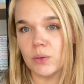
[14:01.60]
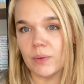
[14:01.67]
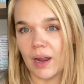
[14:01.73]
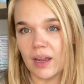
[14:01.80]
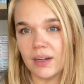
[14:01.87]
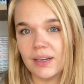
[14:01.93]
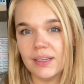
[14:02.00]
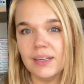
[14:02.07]

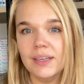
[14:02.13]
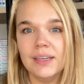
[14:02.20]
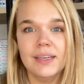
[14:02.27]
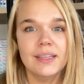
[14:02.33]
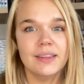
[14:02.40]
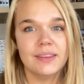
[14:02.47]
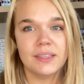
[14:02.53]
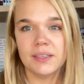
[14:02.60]
read,
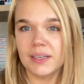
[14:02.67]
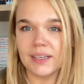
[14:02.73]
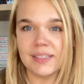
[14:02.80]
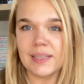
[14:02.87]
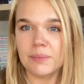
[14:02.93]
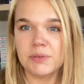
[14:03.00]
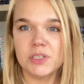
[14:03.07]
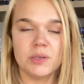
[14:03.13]
the
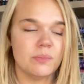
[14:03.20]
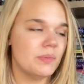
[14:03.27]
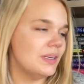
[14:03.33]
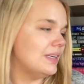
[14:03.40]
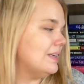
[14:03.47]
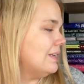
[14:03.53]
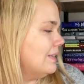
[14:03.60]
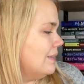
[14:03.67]
exception
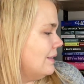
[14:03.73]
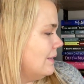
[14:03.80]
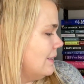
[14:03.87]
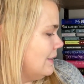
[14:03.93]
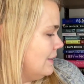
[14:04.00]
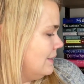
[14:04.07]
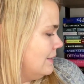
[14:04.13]
being,